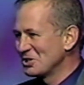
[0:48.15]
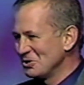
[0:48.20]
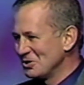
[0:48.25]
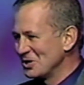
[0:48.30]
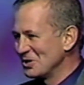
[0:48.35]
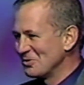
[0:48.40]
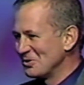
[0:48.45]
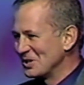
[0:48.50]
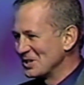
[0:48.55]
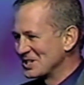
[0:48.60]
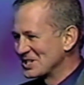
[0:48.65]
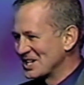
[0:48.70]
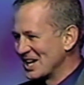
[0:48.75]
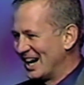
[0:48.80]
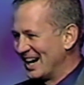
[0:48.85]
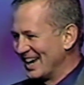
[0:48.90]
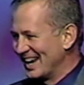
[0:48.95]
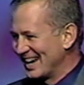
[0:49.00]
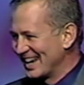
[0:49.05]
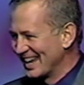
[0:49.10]
do in the woods,
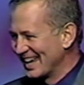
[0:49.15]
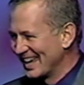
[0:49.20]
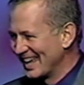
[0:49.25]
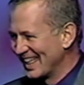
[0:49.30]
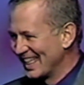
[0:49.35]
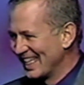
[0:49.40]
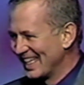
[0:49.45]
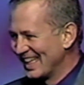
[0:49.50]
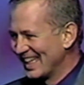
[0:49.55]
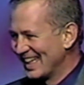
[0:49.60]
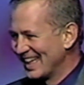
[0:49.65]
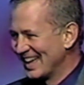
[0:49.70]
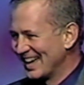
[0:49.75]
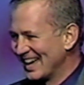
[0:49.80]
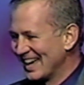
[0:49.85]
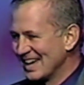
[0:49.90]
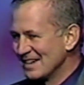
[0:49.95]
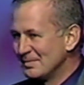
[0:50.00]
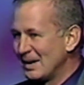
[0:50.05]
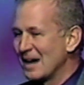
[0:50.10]
son.
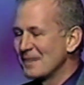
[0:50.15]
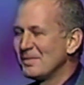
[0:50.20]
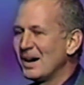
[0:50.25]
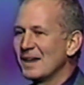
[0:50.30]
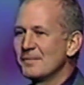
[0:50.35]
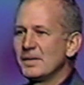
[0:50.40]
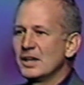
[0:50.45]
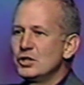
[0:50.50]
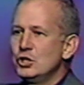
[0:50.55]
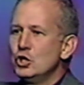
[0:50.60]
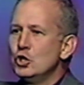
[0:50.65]
But